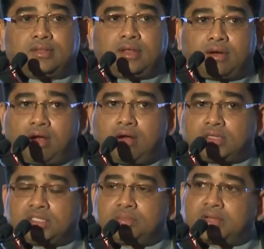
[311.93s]
there
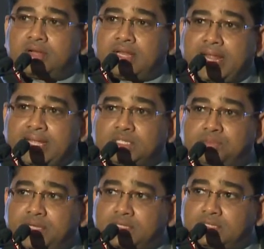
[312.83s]
are some critical
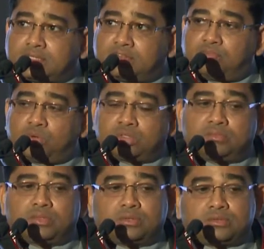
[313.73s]
aspects of more
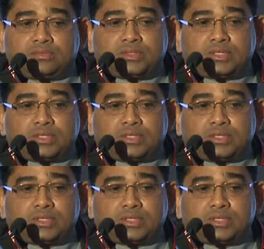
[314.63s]
than more.